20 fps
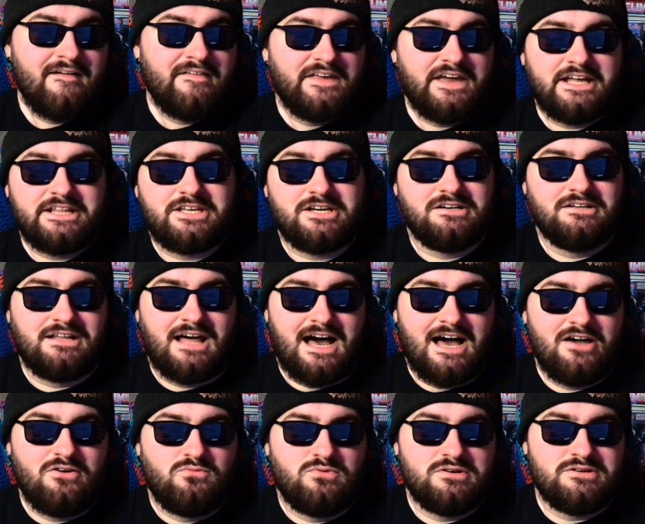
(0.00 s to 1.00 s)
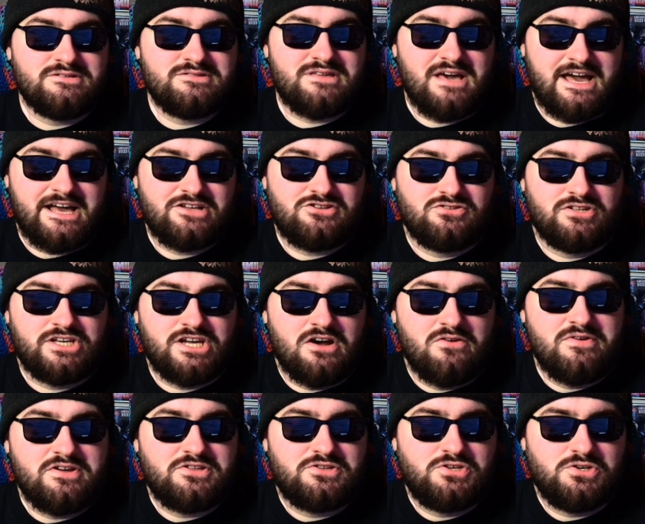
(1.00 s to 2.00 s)
until I was actually
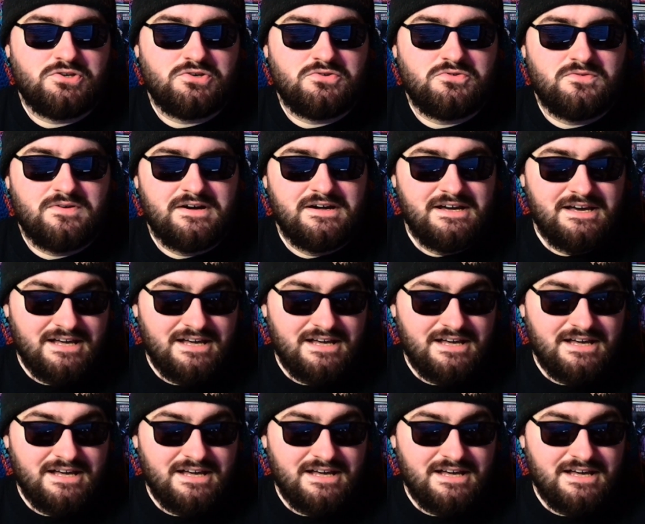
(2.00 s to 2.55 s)
going to